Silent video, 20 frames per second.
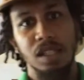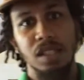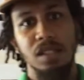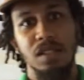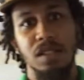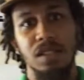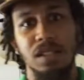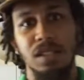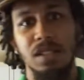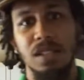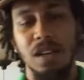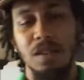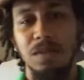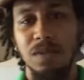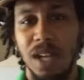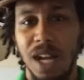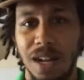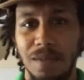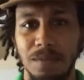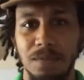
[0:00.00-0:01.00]
And
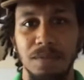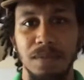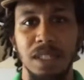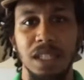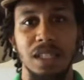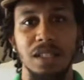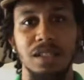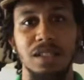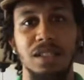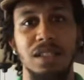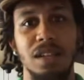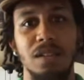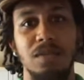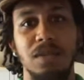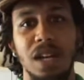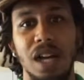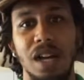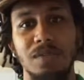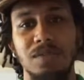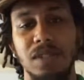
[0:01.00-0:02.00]

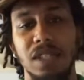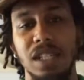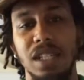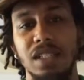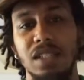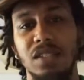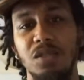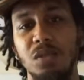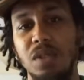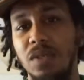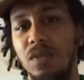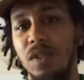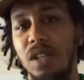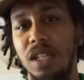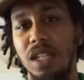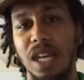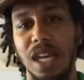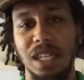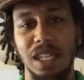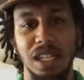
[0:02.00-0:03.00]
self-confidence, you can
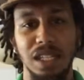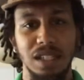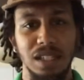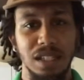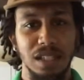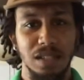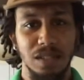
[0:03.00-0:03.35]
look at it